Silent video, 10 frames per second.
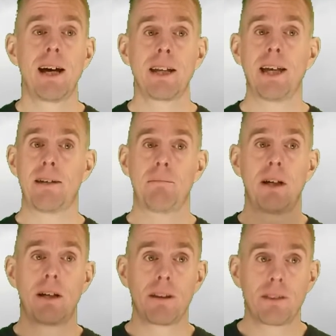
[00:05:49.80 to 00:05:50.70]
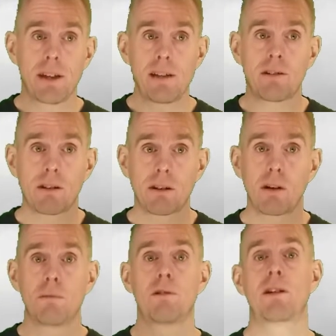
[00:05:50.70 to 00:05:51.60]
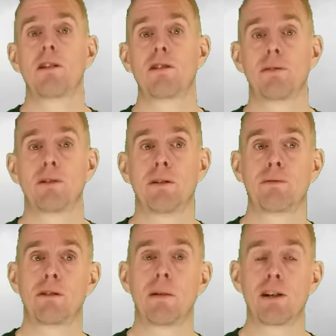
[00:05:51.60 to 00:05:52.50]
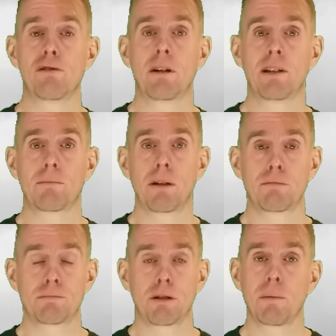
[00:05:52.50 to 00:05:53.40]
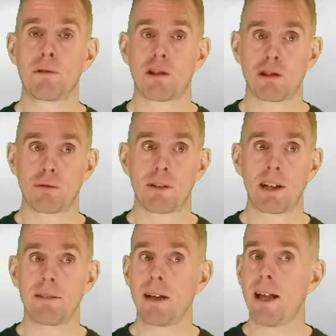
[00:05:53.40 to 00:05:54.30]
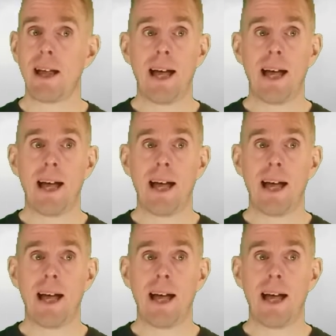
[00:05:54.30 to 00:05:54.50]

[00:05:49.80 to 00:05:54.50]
And again, these columns can suffer from hydraulic problems such as flooding,